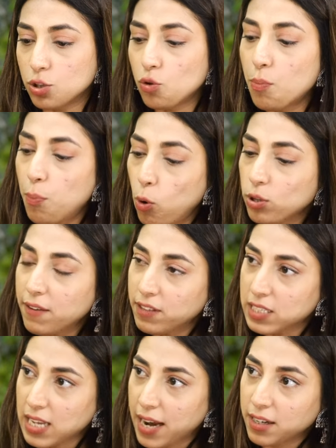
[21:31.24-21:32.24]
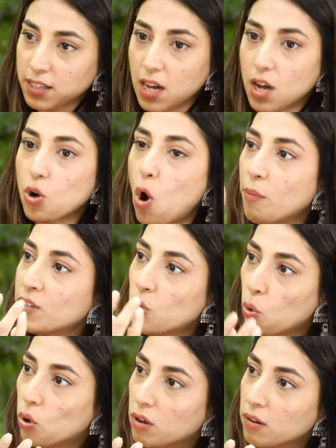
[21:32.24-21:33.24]
you both have decided a common
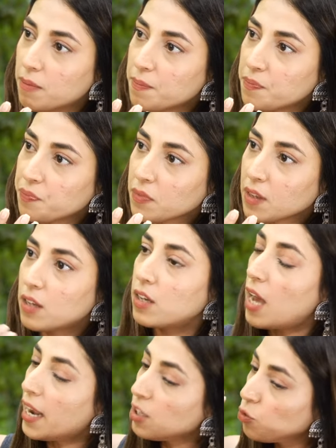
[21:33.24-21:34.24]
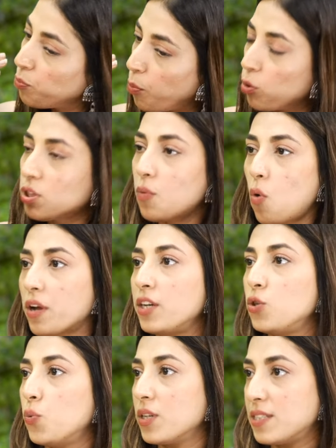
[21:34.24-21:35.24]
goal and you both are walking
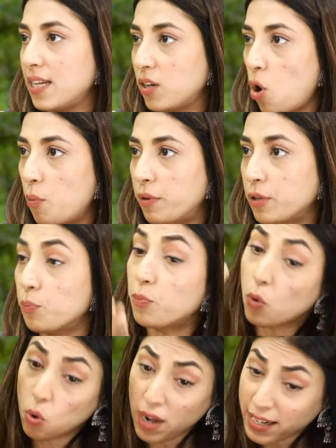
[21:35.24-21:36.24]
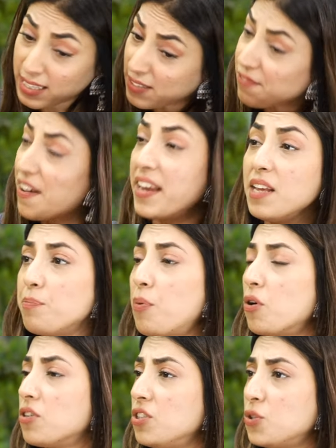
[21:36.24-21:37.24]
towards that common goal. And it's very
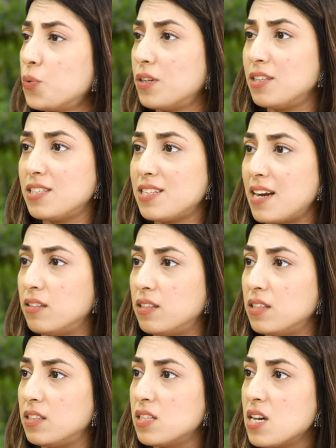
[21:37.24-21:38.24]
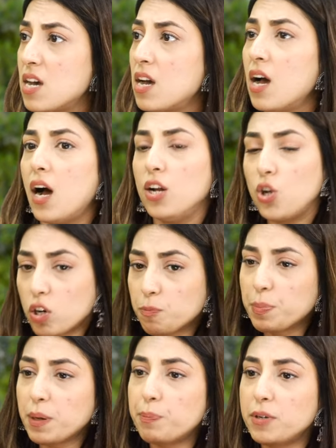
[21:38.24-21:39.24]
important to understand this. A lot of
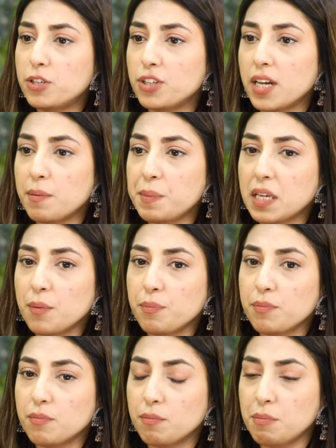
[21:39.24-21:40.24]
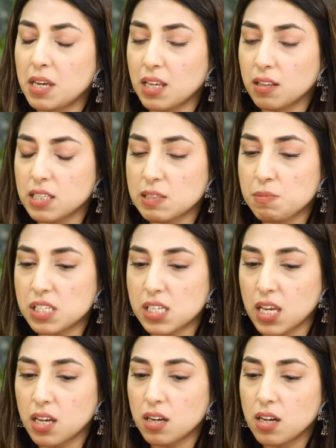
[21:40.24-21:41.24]
people today are making making this
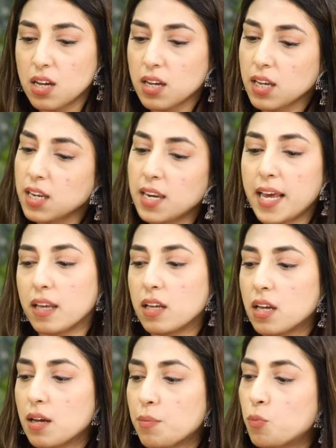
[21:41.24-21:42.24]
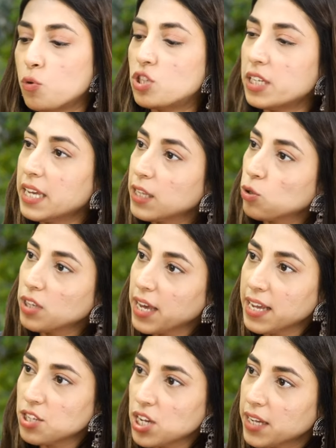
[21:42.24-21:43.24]
mistake ki nahi, mujhe ye to
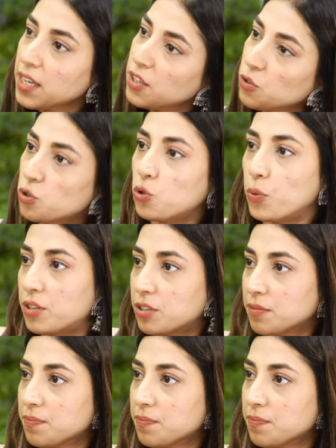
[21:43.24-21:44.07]
yahi chahiye, you do it.